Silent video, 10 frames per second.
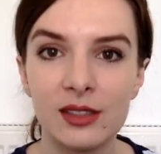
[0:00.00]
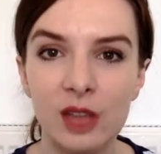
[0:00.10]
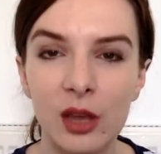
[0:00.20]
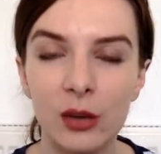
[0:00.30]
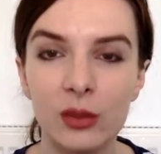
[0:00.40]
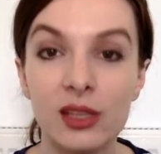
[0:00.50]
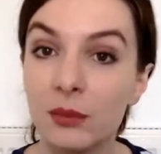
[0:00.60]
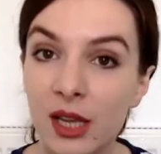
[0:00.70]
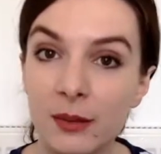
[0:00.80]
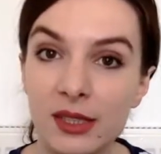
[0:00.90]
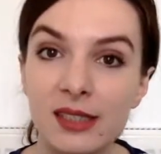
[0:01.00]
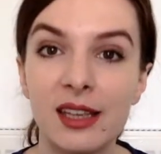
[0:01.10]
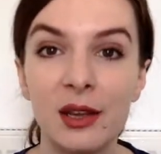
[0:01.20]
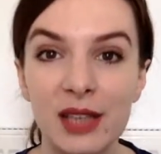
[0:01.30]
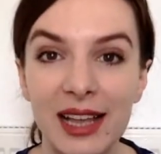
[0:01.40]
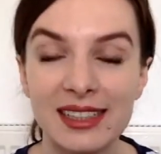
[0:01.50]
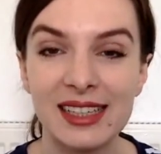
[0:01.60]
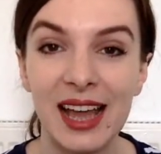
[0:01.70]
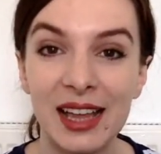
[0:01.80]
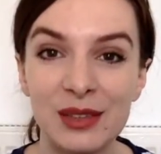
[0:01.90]
So sometimes this goes hand
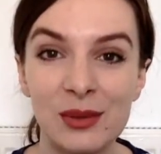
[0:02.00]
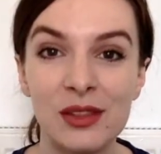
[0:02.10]
in hand